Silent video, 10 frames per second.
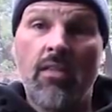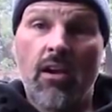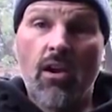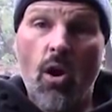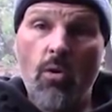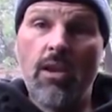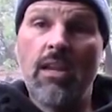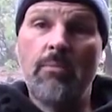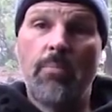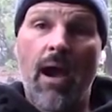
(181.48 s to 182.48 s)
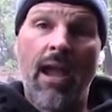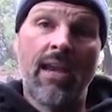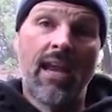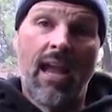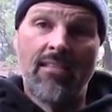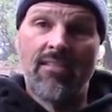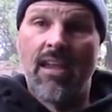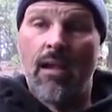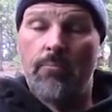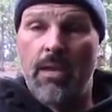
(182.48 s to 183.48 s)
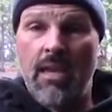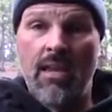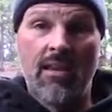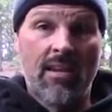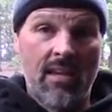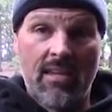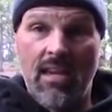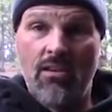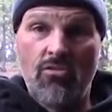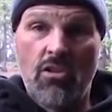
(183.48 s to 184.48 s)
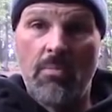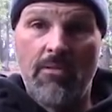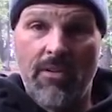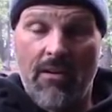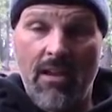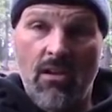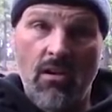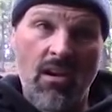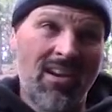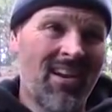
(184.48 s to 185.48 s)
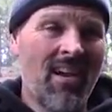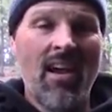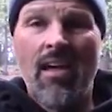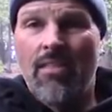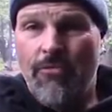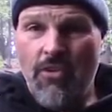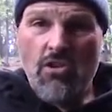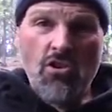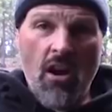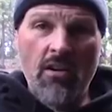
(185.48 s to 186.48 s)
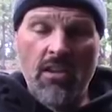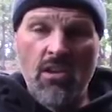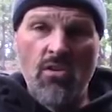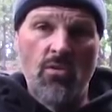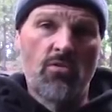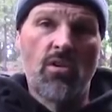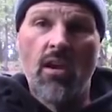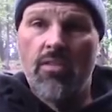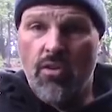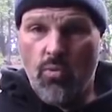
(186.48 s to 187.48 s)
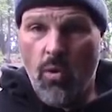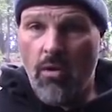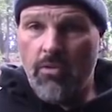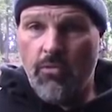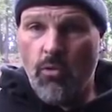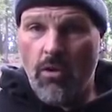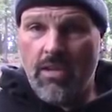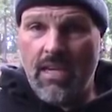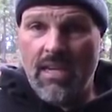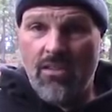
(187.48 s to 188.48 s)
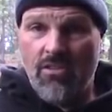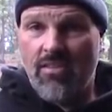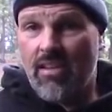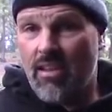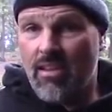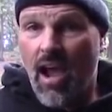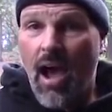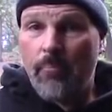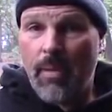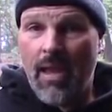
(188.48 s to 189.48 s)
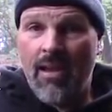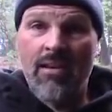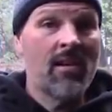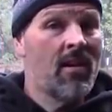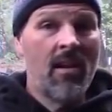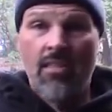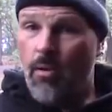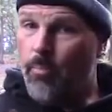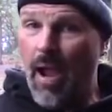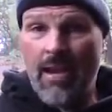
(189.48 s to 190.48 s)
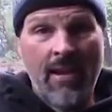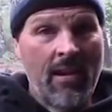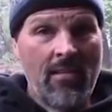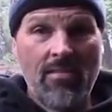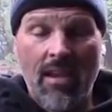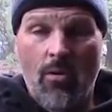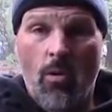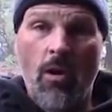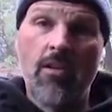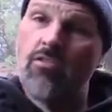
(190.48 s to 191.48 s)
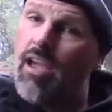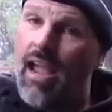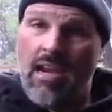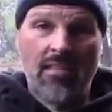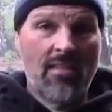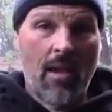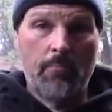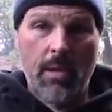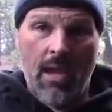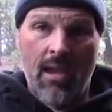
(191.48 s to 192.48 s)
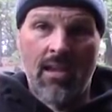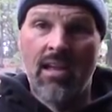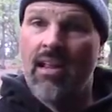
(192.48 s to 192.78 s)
the Kokanee bite at Stampede continues to be very good. The fish aren't huge. They're 12 to 14 inches at the top end. They're biting anything orange, anything pink.